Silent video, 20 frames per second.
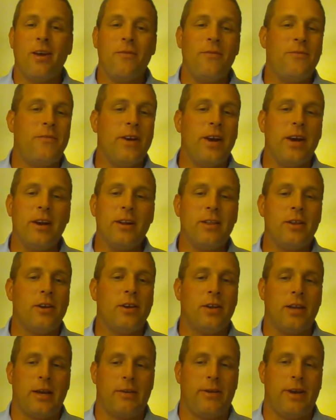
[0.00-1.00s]
Very
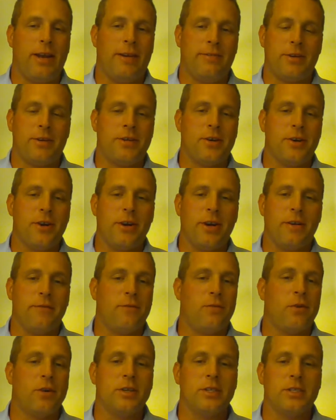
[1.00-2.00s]
little I would have to turn it
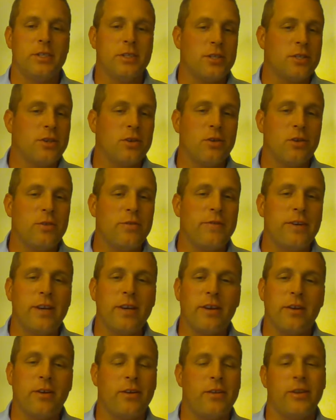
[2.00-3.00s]
in for. It's such an old
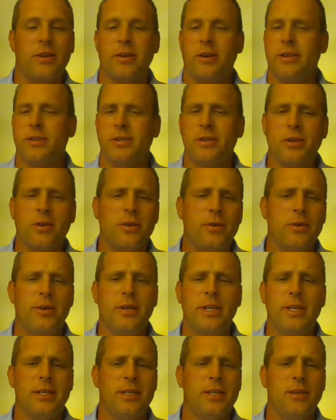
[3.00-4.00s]
vehicle. They're so
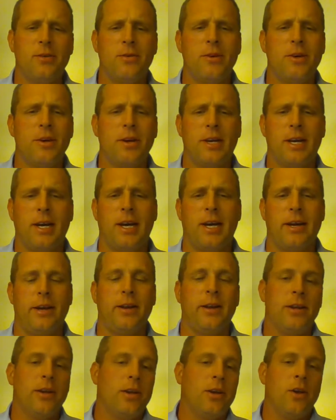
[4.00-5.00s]
easy to work
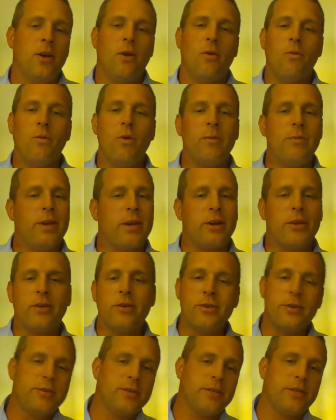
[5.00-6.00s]
on. We'll be
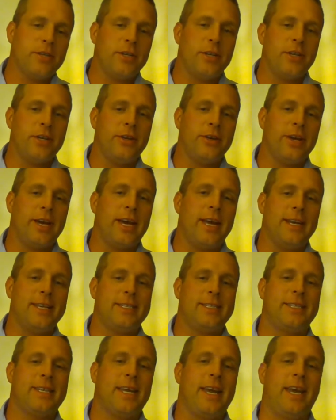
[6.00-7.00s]
cruising the
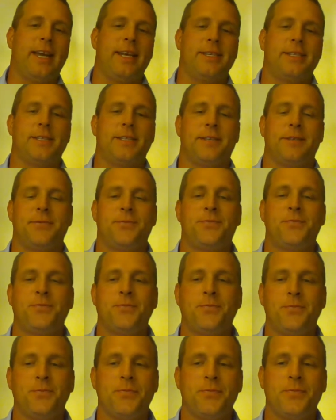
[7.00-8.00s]
United States.
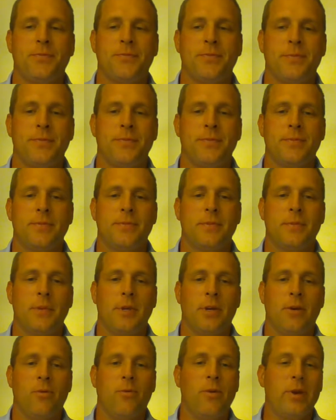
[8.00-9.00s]

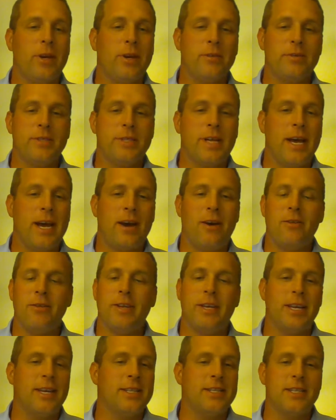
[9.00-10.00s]
Windows
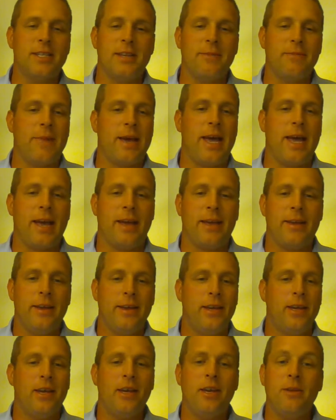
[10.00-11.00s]
down, kids in the back.
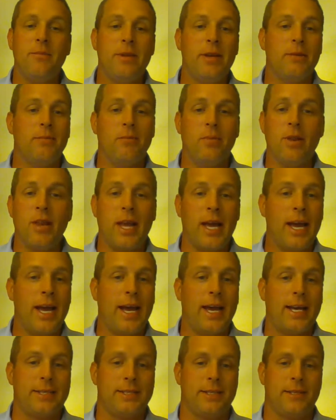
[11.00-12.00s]
It'll be a
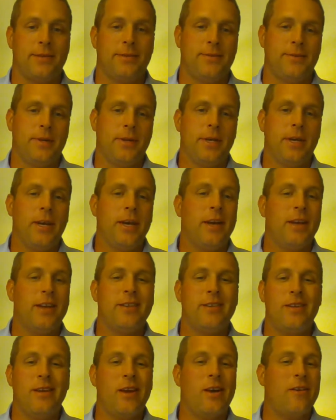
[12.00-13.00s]
blast.
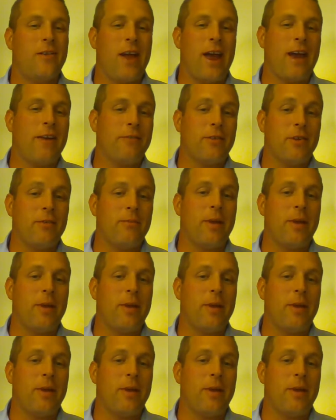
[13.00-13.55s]
After